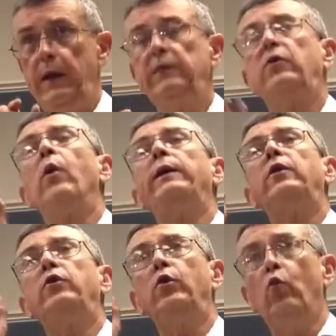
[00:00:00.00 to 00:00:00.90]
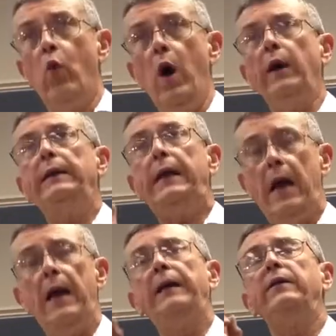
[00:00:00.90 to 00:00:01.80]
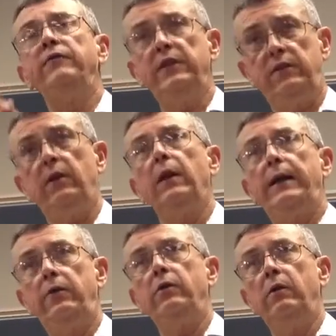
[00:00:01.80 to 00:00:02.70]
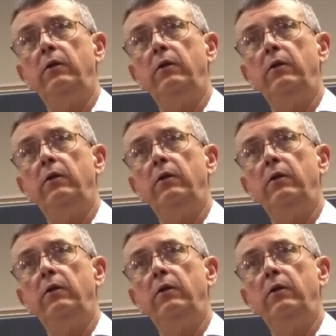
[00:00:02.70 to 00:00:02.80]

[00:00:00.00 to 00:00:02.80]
is going to do one kind of distillation.